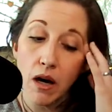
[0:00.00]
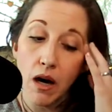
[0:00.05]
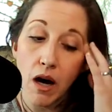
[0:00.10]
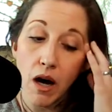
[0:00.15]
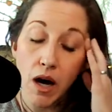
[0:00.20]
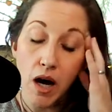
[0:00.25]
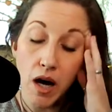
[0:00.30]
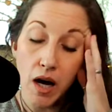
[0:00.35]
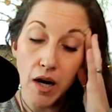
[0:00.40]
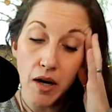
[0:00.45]

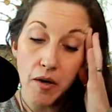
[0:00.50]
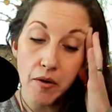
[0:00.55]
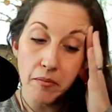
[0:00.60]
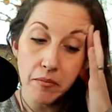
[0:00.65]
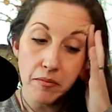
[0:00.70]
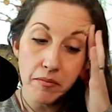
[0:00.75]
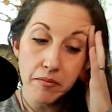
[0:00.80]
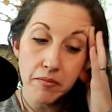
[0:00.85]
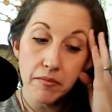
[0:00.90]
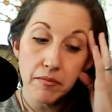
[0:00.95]

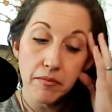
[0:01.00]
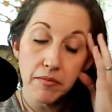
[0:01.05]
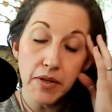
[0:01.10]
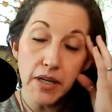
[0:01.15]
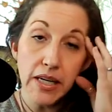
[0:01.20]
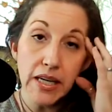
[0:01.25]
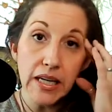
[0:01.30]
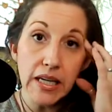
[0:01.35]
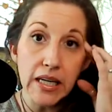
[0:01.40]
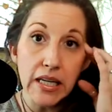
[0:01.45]
um
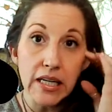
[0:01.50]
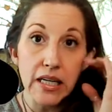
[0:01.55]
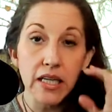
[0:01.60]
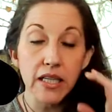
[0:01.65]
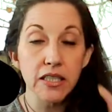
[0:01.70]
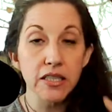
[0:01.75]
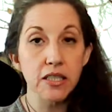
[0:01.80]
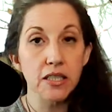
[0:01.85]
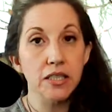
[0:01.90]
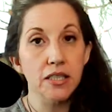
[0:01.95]

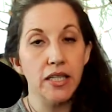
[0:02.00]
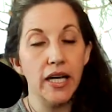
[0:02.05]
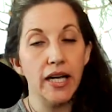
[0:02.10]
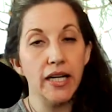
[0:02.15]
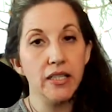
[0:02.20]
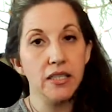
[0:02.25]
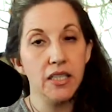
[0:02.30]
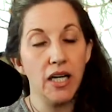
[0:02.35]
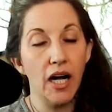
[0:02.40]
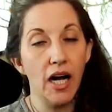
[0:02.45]
needing to
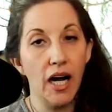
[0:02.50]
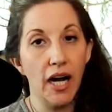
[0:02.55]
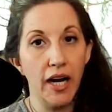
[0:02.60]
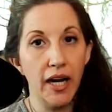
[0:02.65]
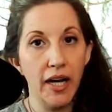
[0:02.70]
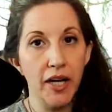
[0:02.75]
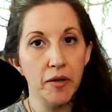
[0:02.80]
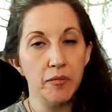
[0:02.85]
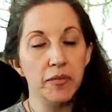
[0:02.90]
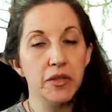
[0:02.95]
take
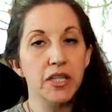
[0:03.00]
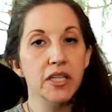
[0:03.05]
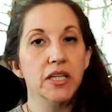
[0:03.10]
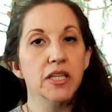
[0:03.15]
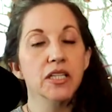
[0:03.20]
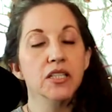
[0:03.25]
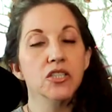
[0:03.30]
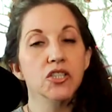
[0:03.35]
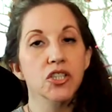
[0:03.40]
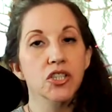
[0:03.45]
time,
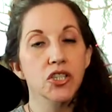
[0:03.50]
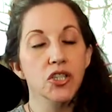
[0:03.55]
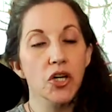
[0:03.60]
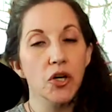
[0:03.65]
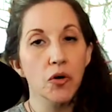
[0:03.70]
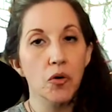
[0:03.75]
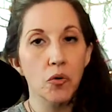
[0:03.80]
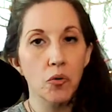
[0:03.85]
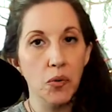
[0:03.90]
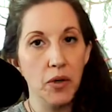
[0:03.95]
needing to
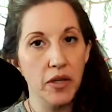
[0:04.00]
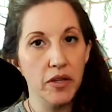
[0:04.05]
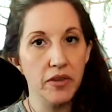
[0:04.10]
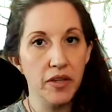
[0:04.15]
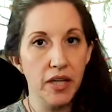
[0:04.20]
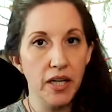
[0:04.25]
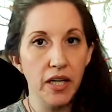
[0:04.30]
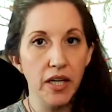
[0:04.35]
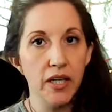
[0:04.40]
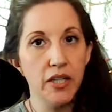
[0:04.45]
go
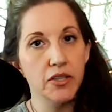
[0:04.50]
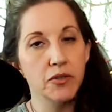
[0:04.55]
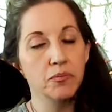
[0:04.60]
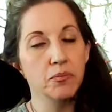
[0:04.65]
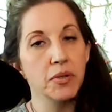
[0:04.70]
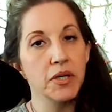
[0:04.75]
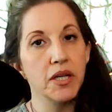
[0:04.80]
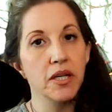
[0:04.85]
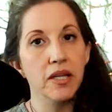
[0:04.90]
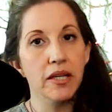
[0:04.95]
within,
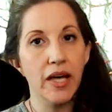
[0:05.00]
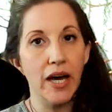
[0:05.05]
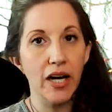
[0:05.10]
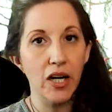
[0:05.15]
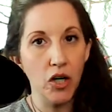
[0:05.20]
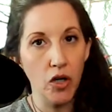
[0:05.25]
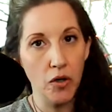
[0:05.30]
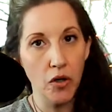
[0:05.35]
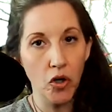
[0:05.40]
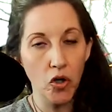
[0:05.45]
be that
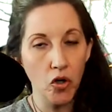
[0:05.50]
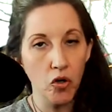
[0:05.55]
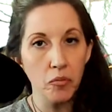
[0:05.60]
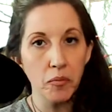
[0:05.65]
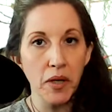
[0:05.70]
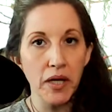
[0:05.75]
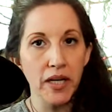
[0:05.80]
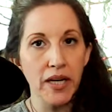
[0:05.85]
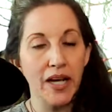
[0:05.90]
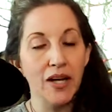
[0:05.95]

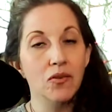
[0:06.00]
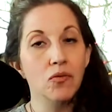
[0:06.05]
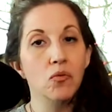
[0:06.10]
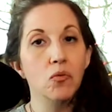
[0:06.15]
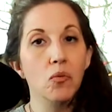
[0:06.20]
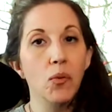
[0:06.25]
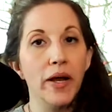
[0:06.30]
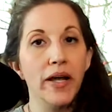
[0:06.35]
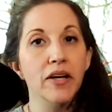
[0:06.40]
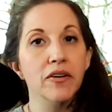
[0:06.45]
hermit
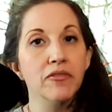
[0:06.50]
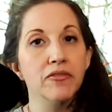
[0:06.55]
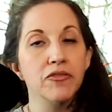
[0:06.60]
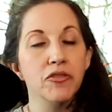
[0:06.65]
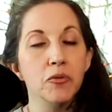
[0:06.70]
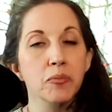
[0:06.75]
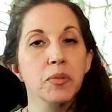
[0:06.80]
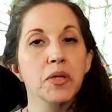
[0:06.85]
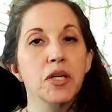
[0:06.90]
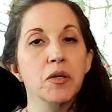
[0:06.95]
and wait
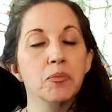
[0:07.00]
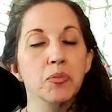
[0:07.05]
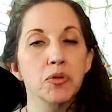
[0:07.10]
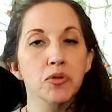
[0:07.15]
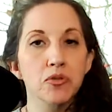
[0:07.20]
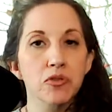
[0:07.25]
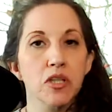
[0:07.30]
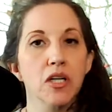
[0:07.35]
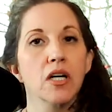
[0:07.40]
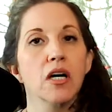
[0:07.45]
for
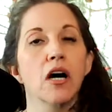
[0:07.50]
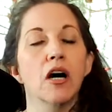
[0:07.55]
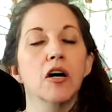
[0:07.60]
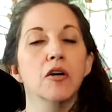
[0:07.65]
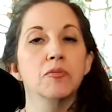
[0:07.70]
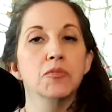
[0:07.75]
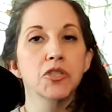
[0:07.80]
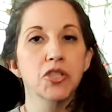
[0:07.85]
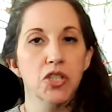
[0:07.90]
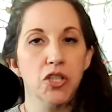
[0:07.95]
people to
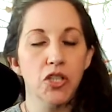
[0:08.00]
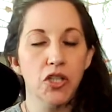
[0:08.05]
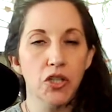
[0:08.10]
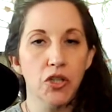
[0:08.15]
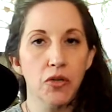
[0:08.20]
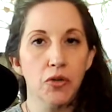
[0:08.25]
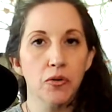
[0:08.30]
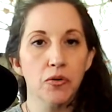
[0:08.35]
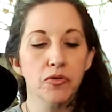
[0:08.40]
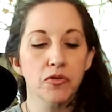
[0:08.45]
come to
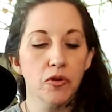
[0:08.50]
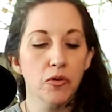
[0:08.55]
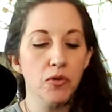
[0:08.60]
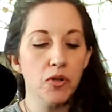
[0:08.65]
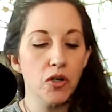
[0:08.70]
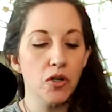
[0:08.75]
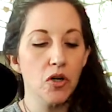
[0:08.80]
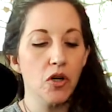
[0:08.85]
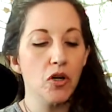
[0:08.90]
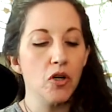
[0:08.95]
you. So
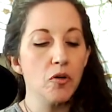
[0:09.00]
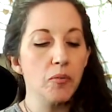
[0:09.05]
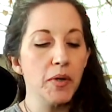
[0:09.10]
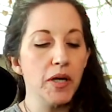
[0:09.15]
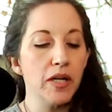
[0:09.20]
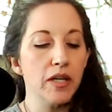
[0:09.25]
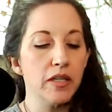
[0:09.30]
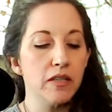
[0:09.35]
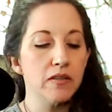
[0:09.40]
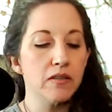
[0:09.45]
the
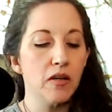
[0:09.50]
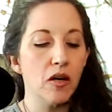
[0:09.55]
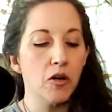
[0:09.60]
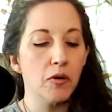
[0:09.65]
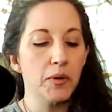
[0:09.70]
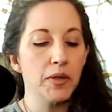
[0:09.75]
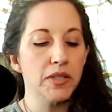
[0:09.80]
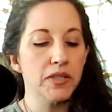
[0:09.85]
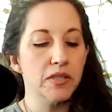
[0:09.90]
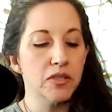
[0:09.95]
hermit is
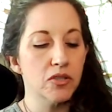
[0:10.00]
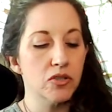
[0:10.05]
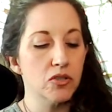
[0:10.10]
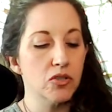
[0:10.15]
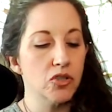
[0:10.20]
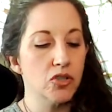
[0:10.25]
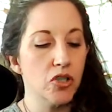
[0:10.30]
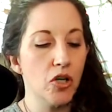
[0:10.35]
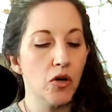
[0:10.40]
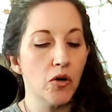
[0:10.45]
always
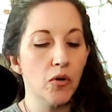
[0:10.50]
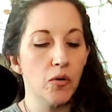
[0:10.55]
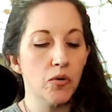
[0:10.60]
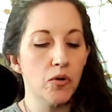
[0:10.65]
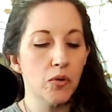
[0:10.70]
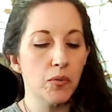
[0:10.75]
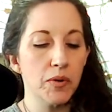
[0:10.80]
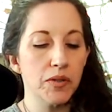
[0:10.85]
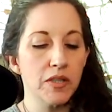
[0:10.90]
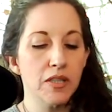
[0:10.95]

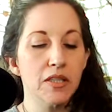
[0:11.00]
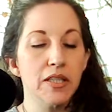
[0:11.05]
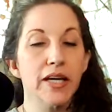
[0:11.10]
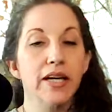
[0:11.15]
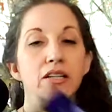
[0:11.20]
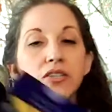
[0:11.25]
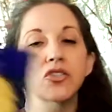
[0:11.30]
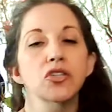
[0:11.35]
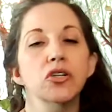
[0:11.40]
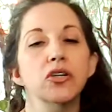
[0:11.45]
shown with a
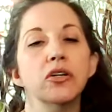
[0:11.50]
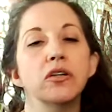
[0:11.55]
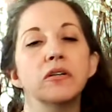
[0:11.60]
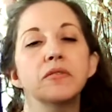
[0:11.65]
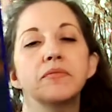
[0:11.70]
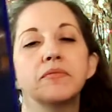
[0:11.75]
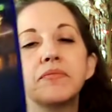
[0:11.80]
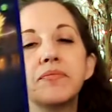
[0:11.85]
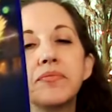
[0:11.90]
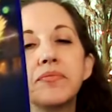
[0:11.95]
lantern